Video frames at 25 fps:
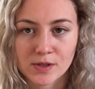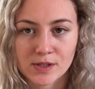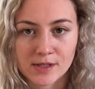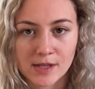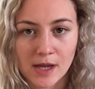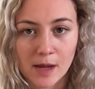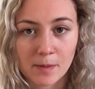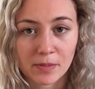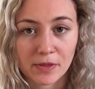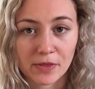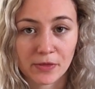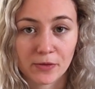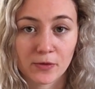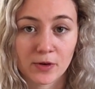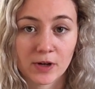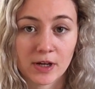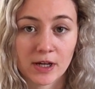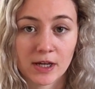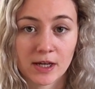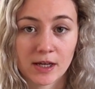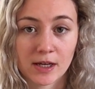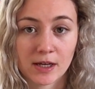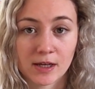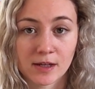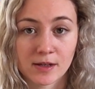step
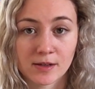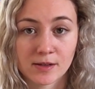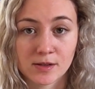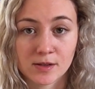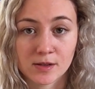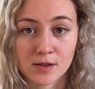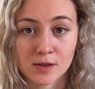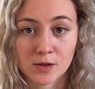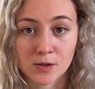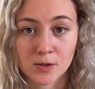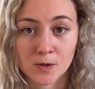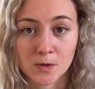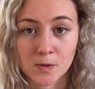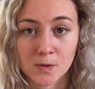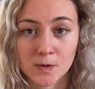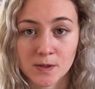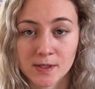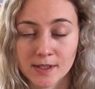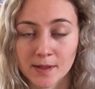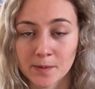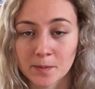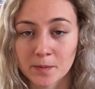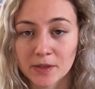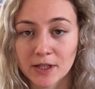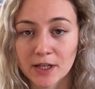3 is to
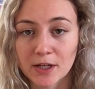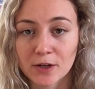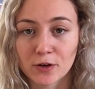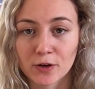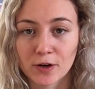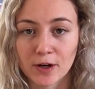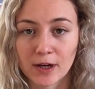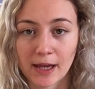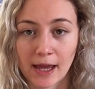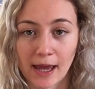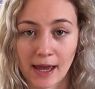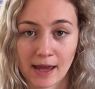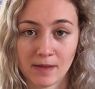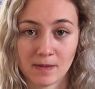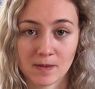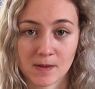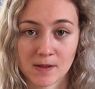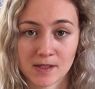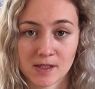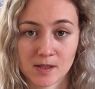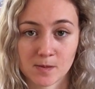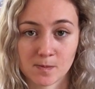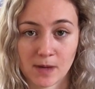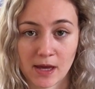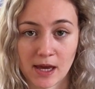simply create
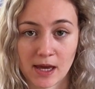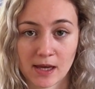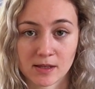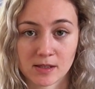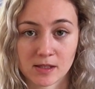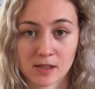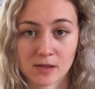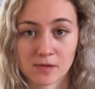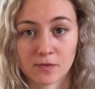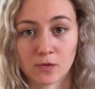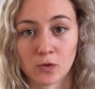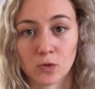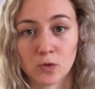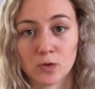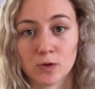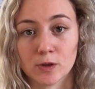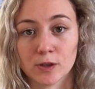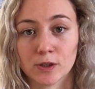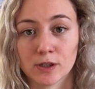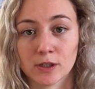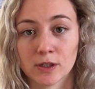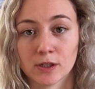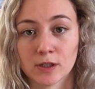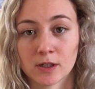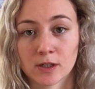the space
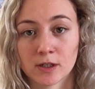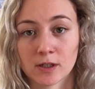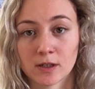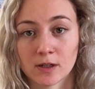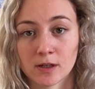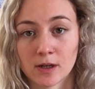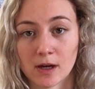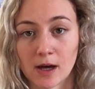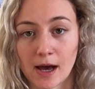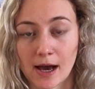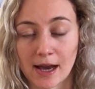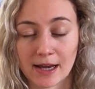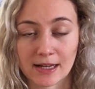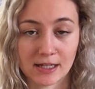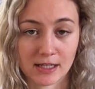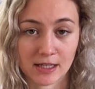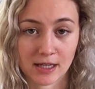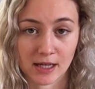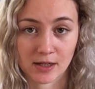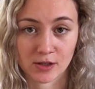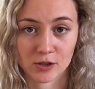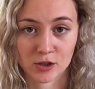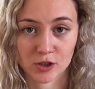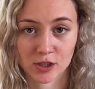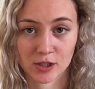for
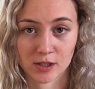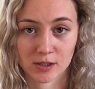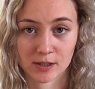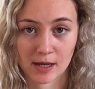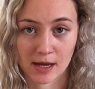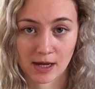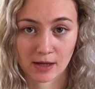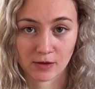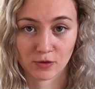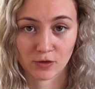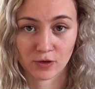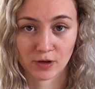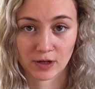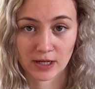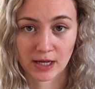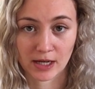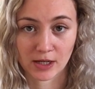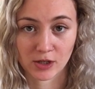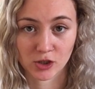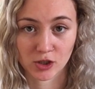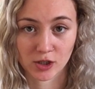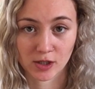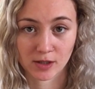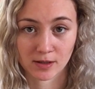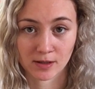ideation and
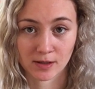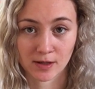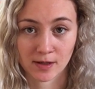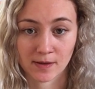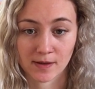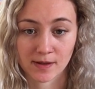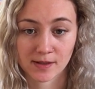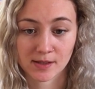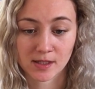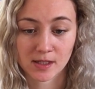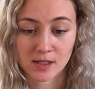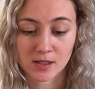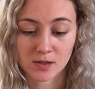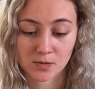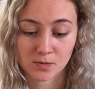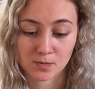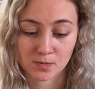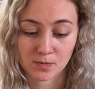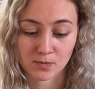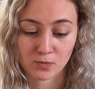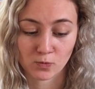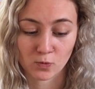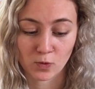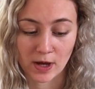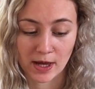creation. This is
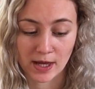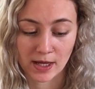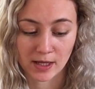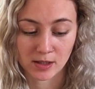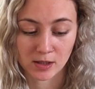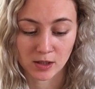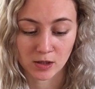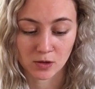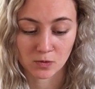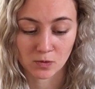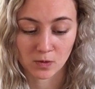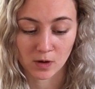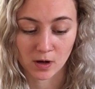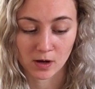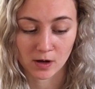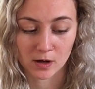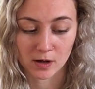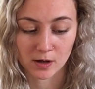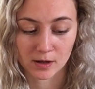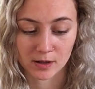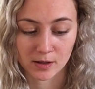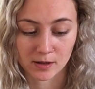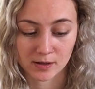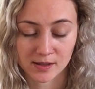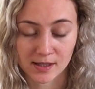when you
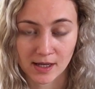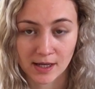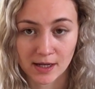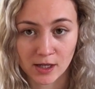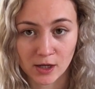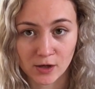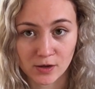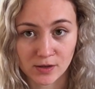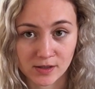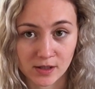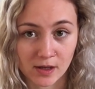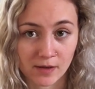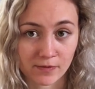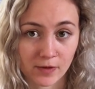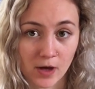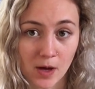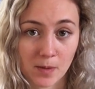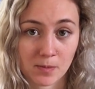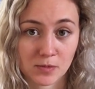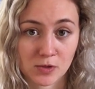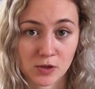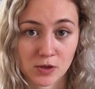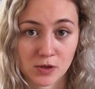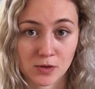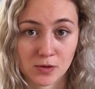are setting yourself
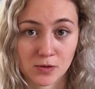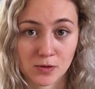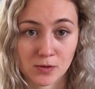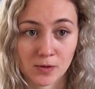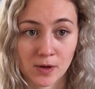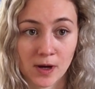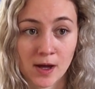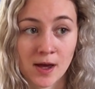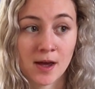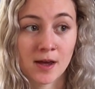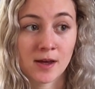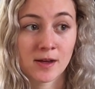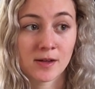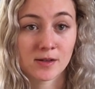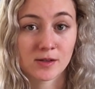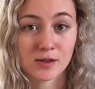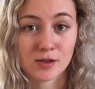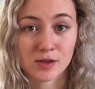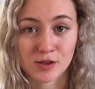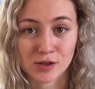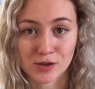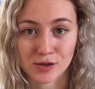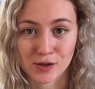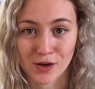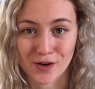up to
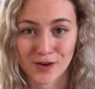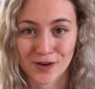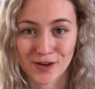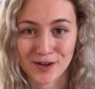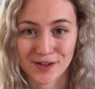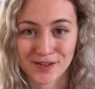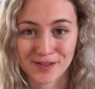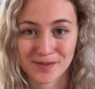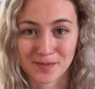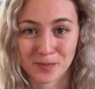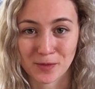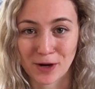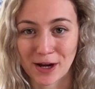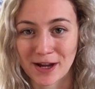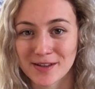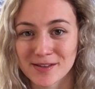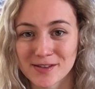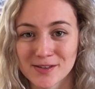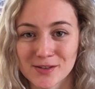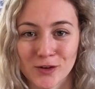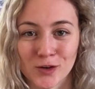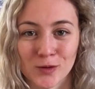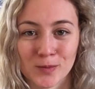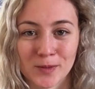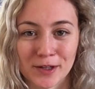start
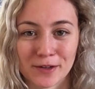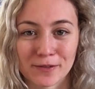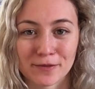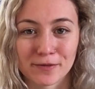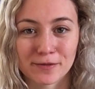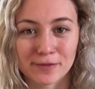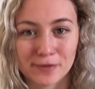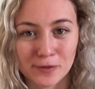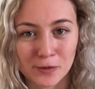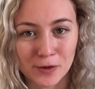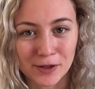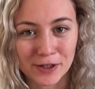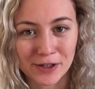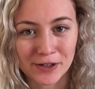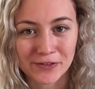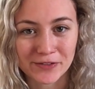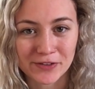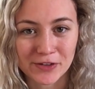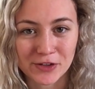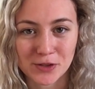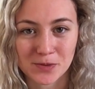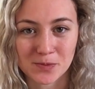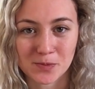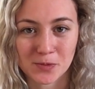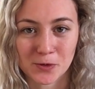brainstorming for your
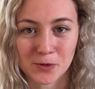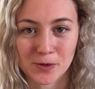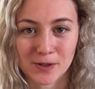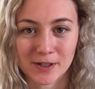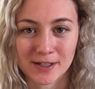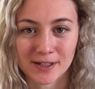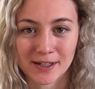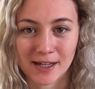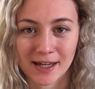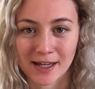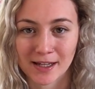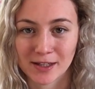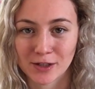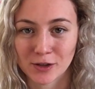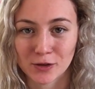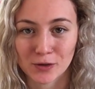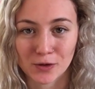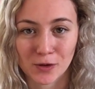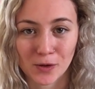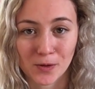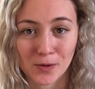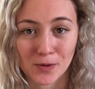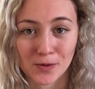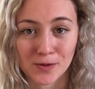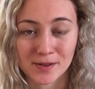vision board and your
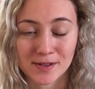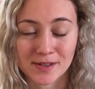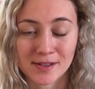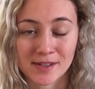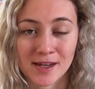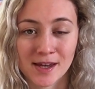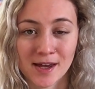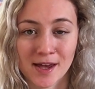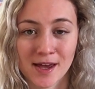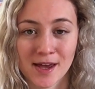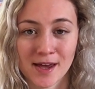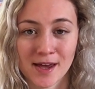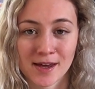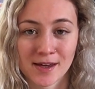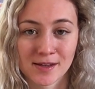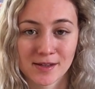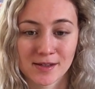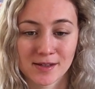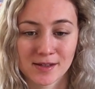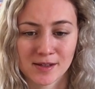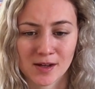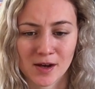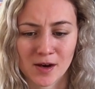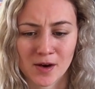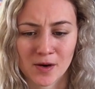goals.
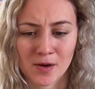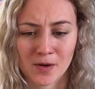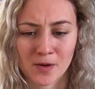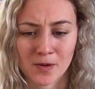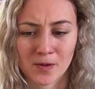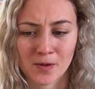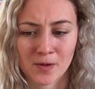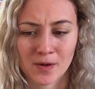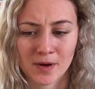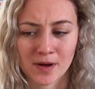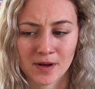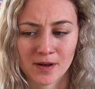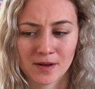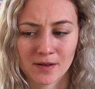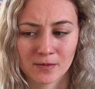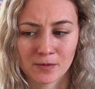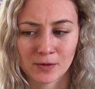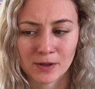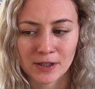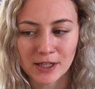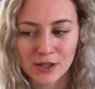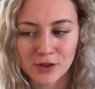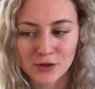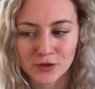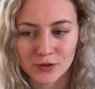So
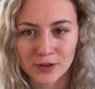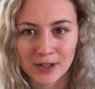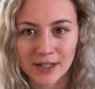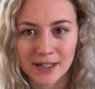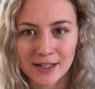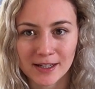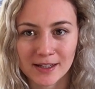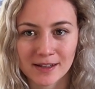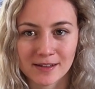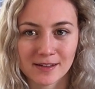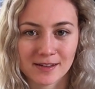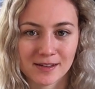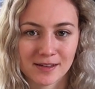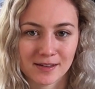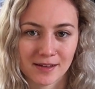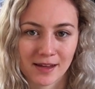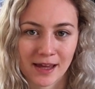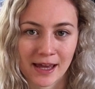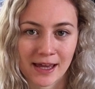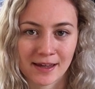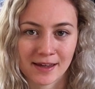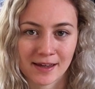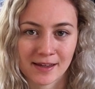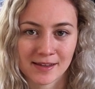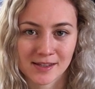really treat it
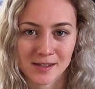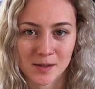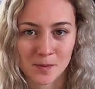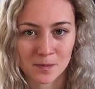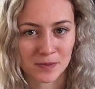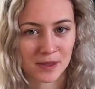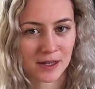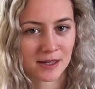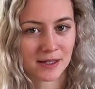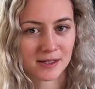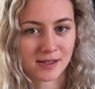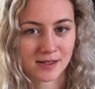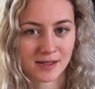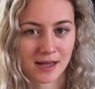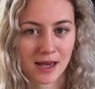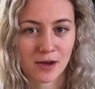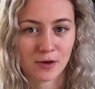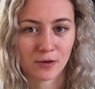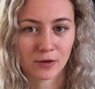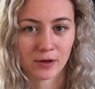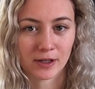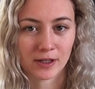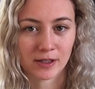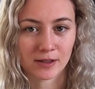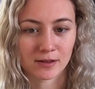like it's something
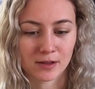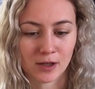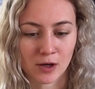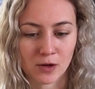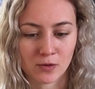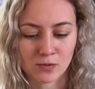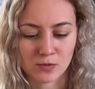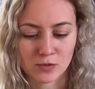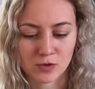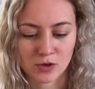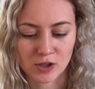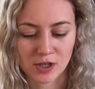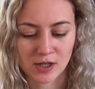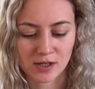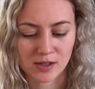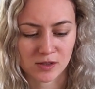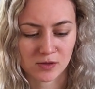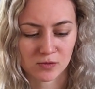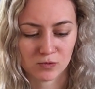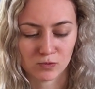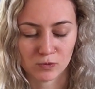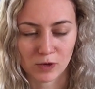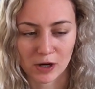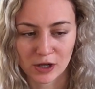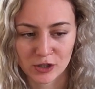sacred. Don't
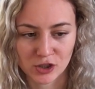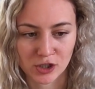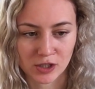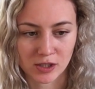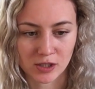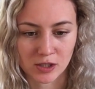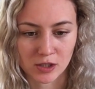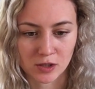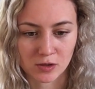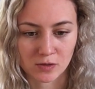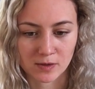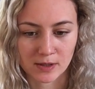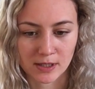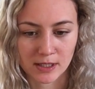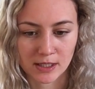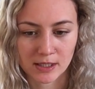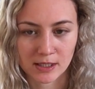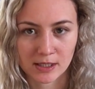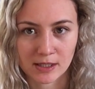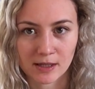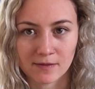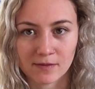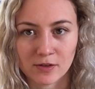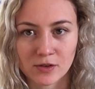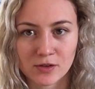just rush into
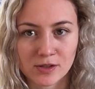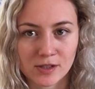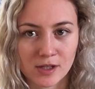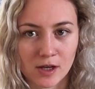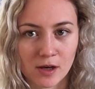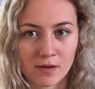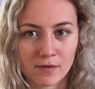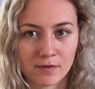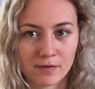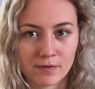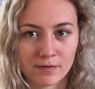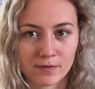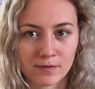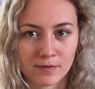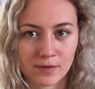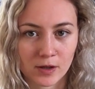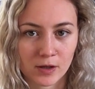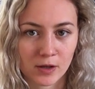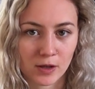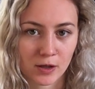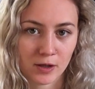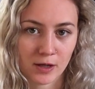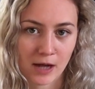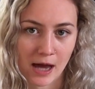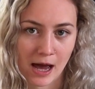it. Give yourself a
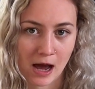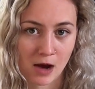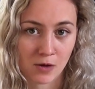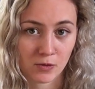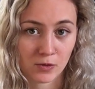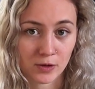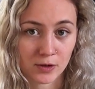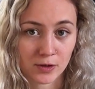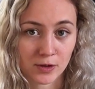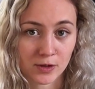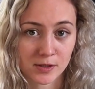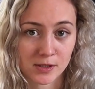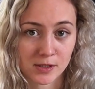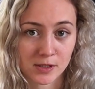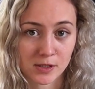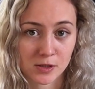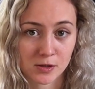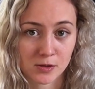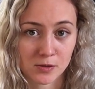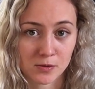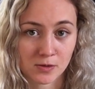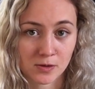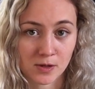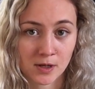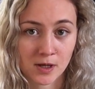good hour or
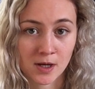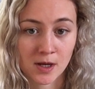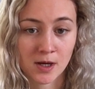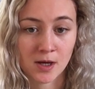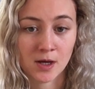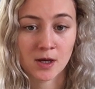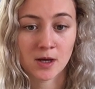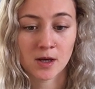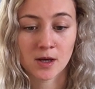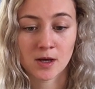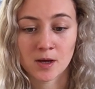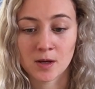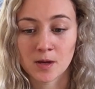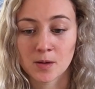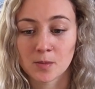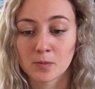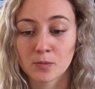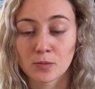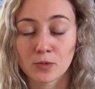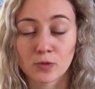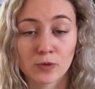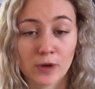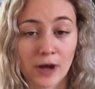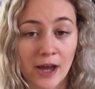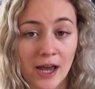two.
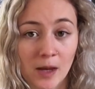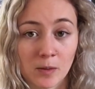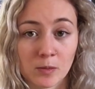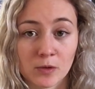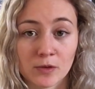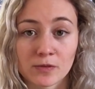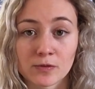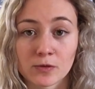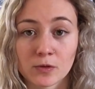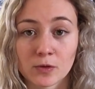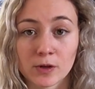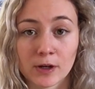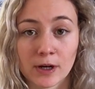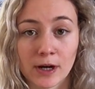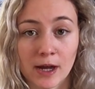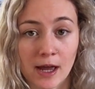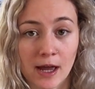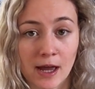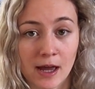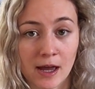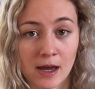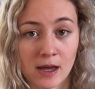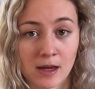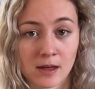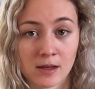Pray
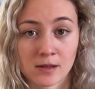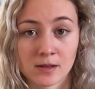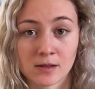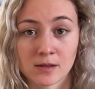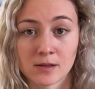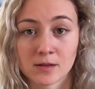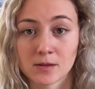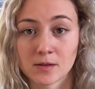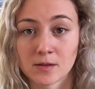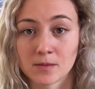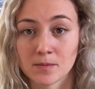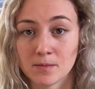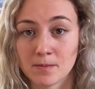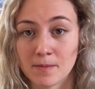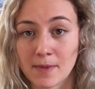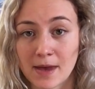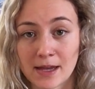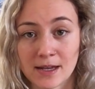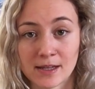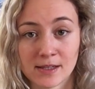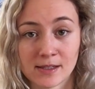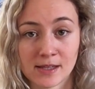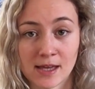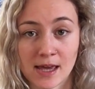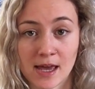beforehand,
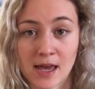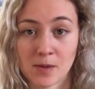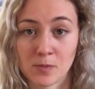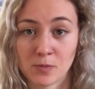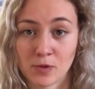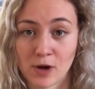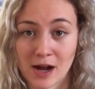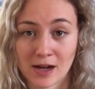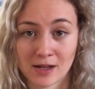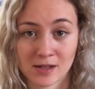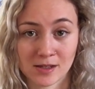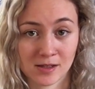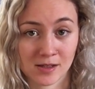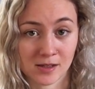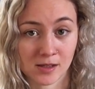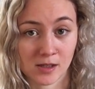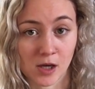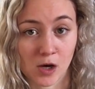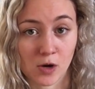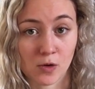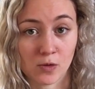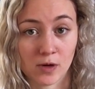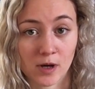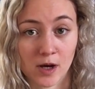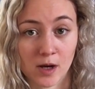meditate, practice
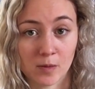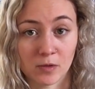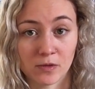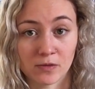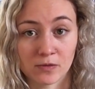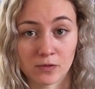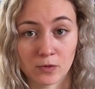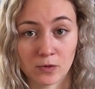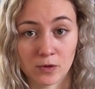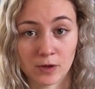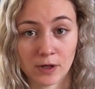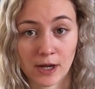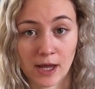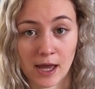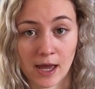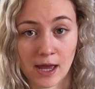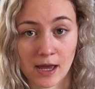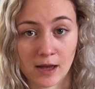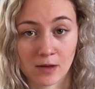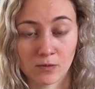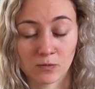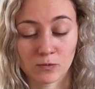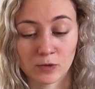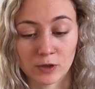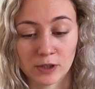yoga
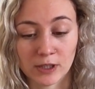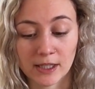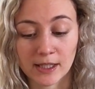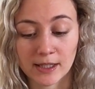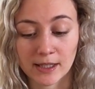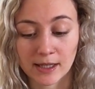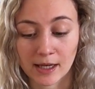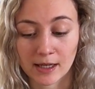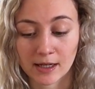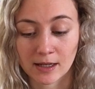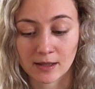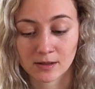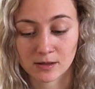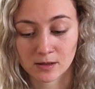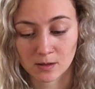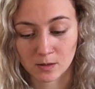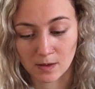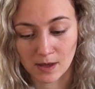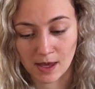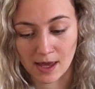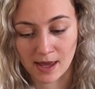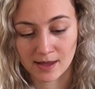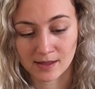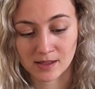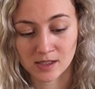beforehand. Really get into
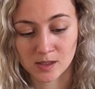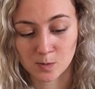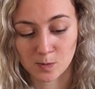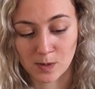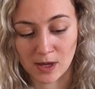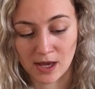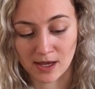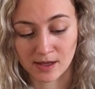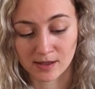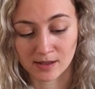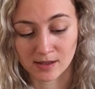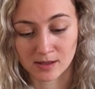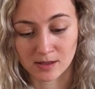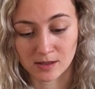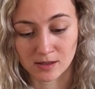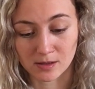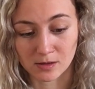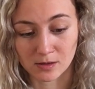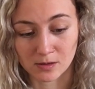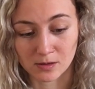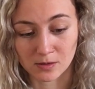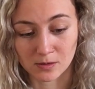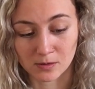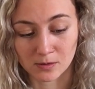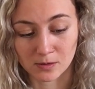the headspace
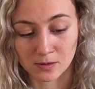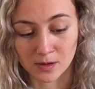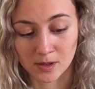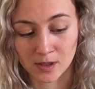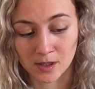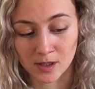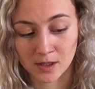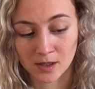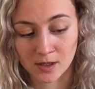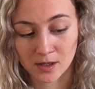to